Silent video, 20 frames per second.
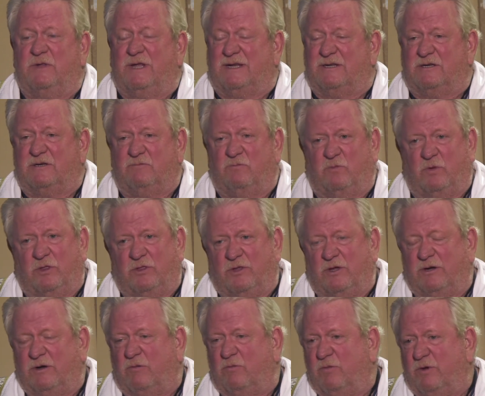That's one
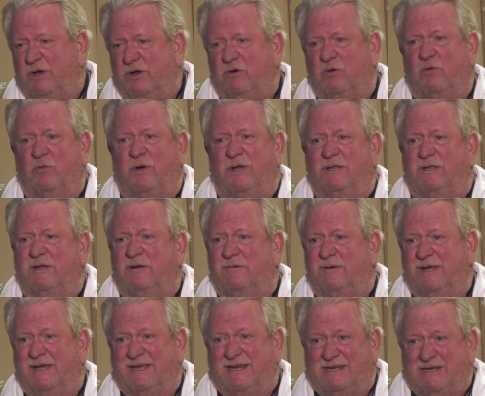thing that we don't want
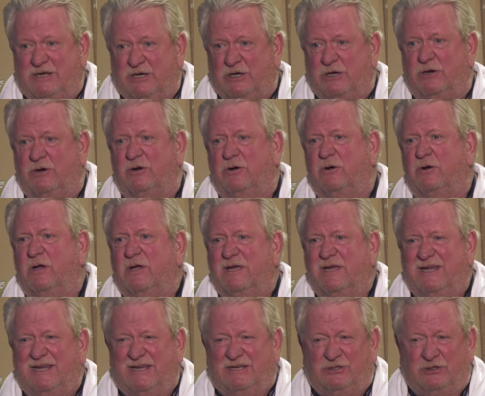them to get near,
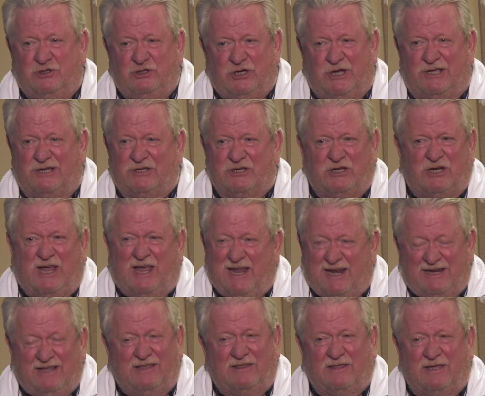ingest
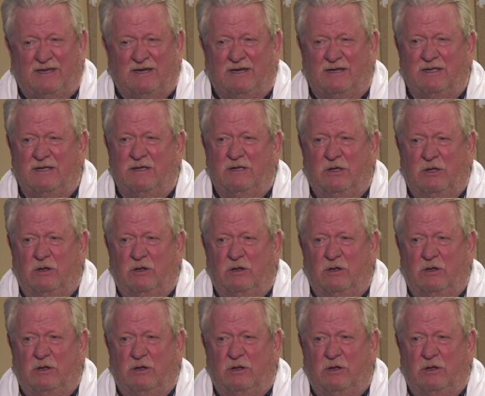anything.